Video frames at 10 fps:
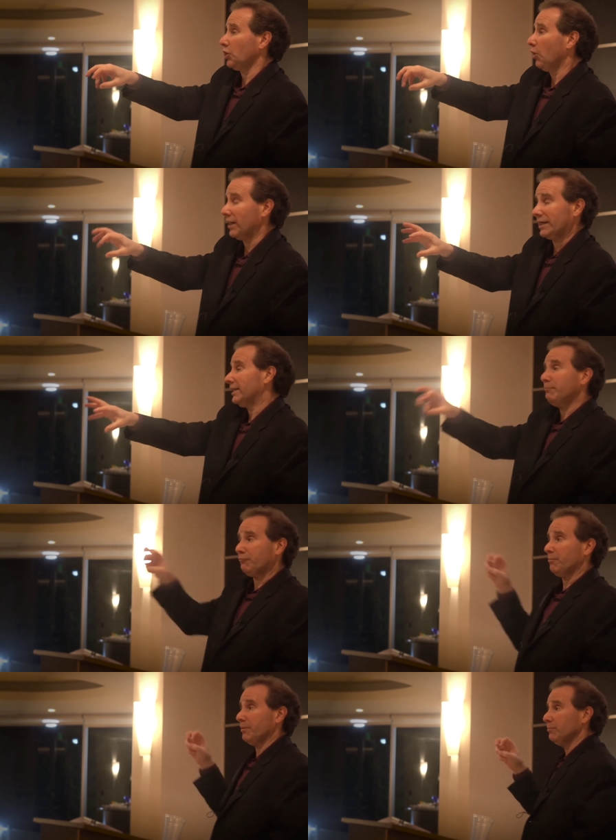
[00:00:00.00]
show a
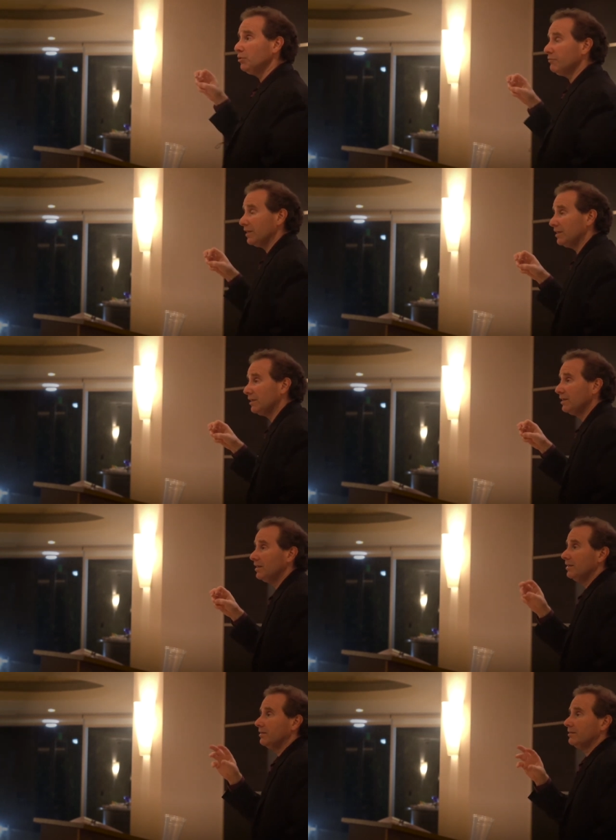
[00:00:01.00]
clip from the movie
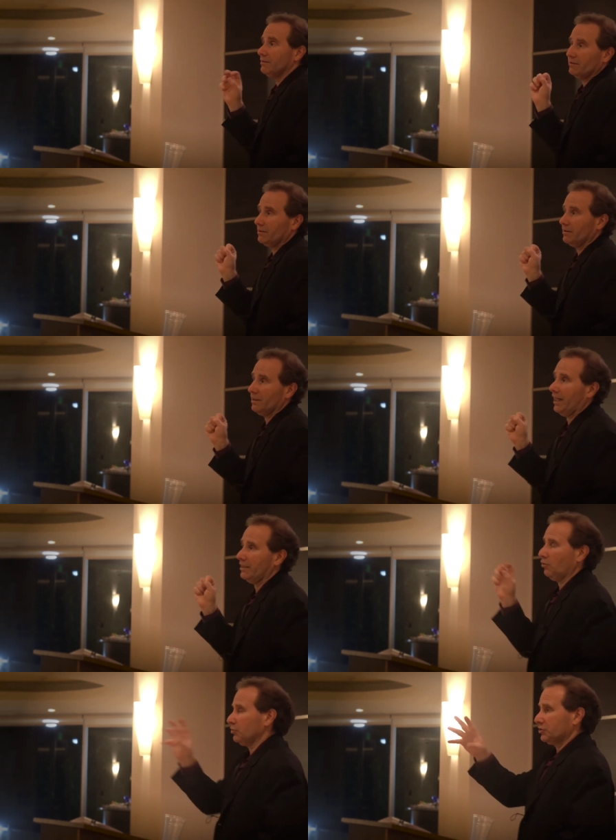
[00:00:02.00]

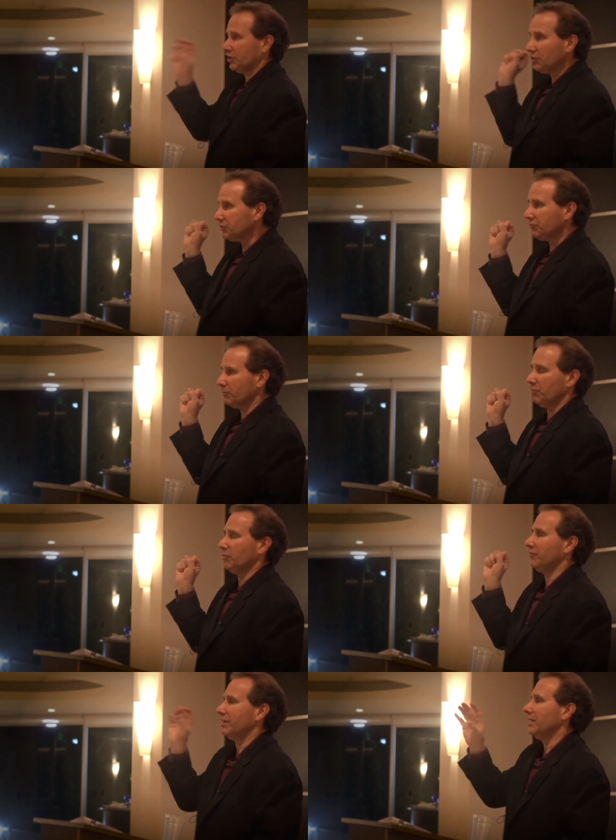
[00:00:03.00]
and or stills from the
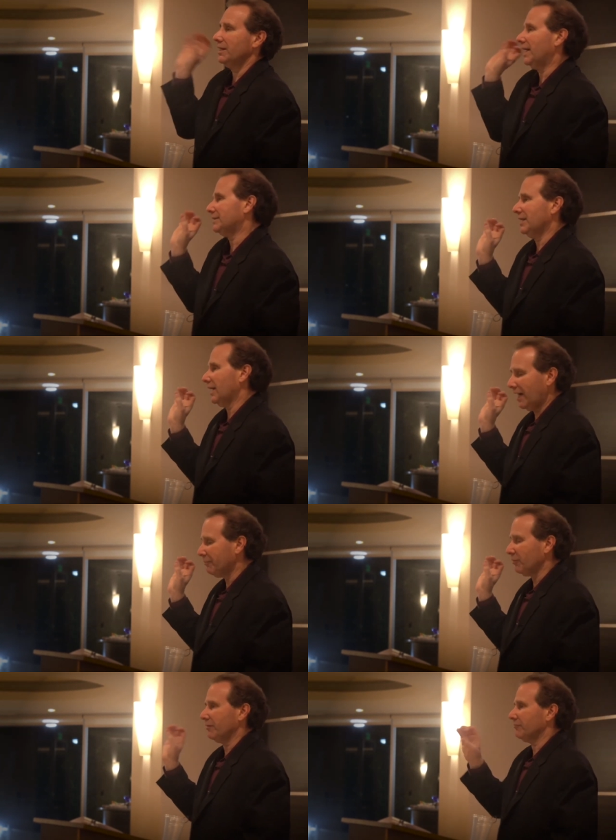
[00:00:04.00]
movie, and that's not
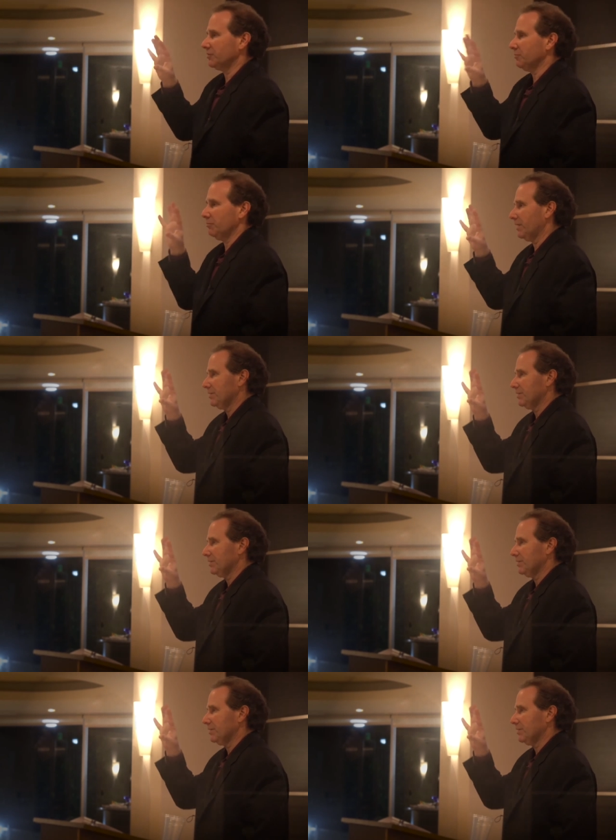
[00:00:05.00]
copyright infringement,